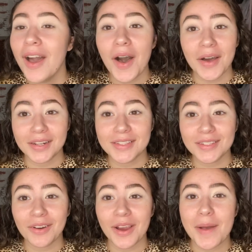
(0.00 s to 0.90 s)
on
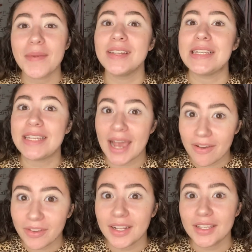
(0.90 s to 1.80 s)
Instagram,
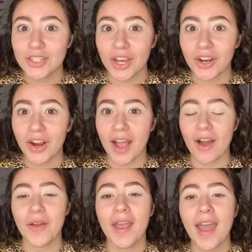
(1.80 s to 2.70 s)
definitely check her
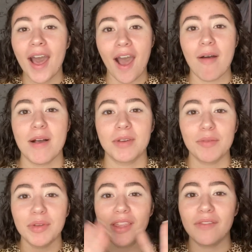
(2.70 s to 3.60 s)
out. I'm gonna
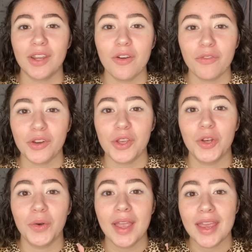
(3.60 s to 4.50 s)
play the video for
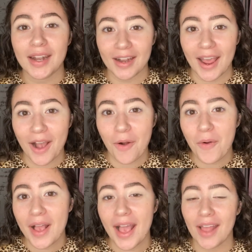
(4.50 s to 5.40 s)
you now
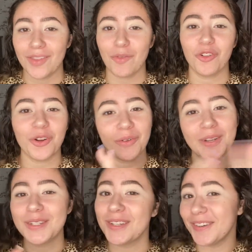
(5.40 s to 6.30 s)
and then we're going
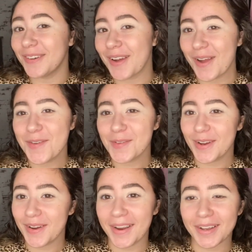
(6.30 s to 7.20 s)
to
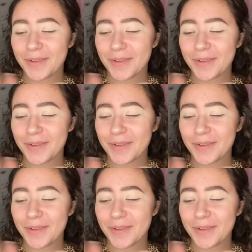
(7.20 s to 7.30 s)
recreate it.